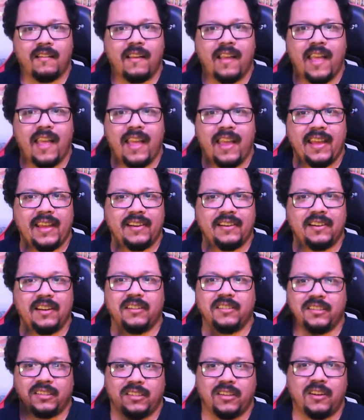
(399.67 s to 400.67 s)
and
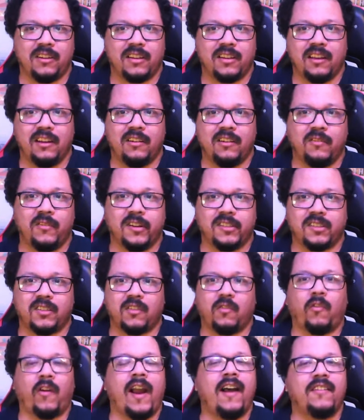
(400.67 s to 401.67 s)
Ahsoka was
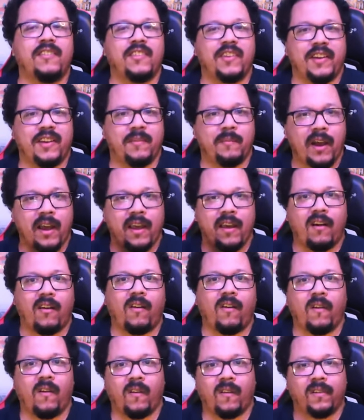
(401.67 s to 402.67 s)
surrounded by
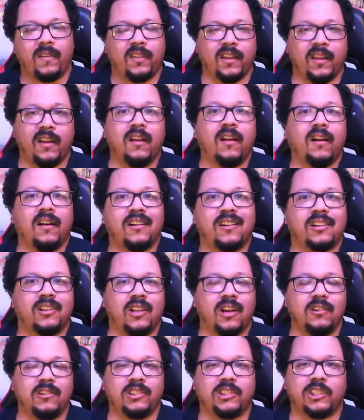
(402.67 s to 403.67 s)
all the
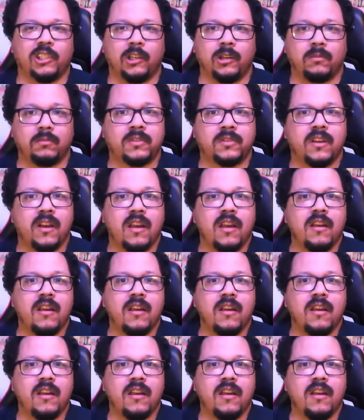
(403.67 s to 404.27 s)
clone troops,